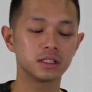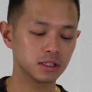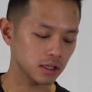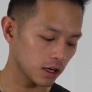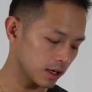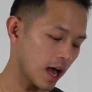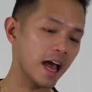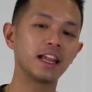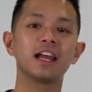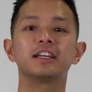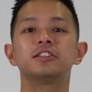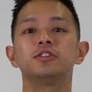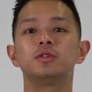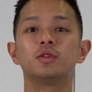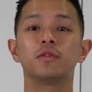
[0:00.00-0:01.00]
salt. I like
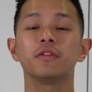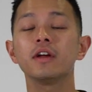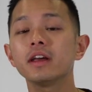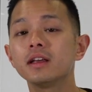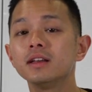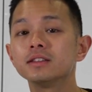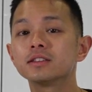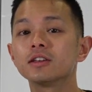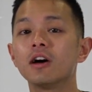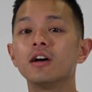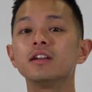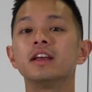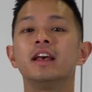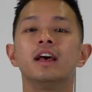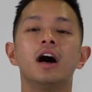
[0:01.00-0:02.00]
to use flaky
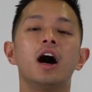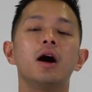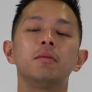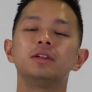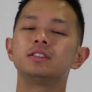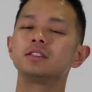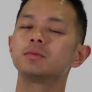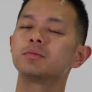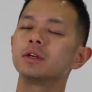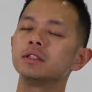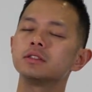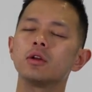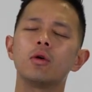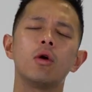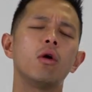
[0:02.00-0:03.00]
salt. It just brings
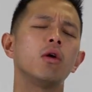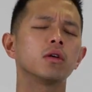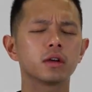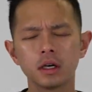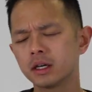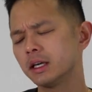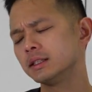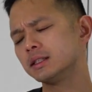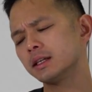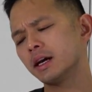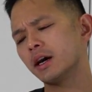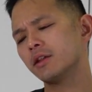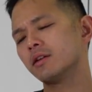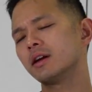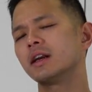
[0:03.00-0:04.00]
the whole cookie
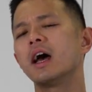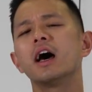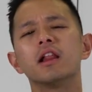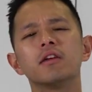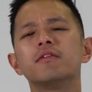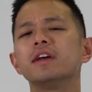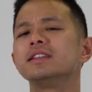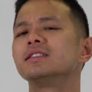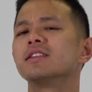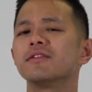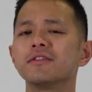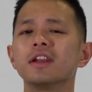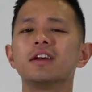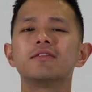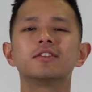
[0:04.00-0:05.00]
together and elevates the
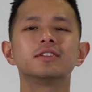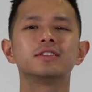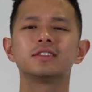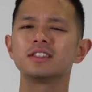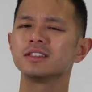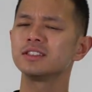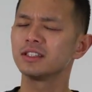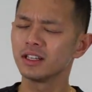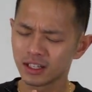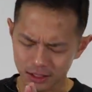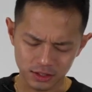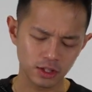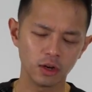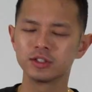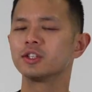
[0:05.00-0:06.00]
flavors just
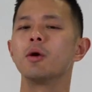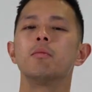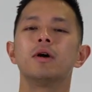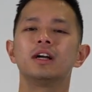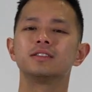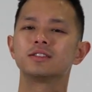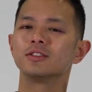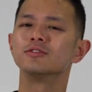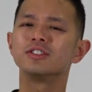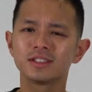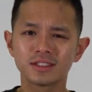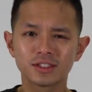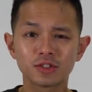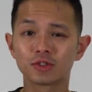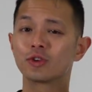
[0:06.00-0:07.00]
so much. So
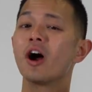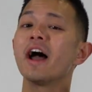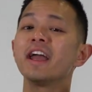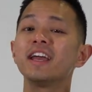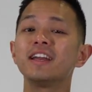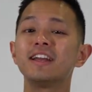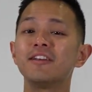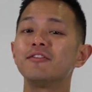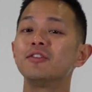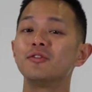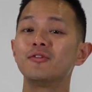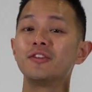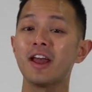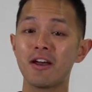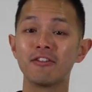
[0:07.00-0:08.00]
just try it if you've
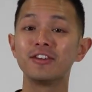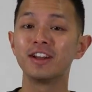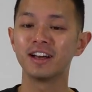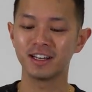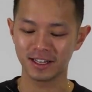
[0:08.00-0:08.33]
never done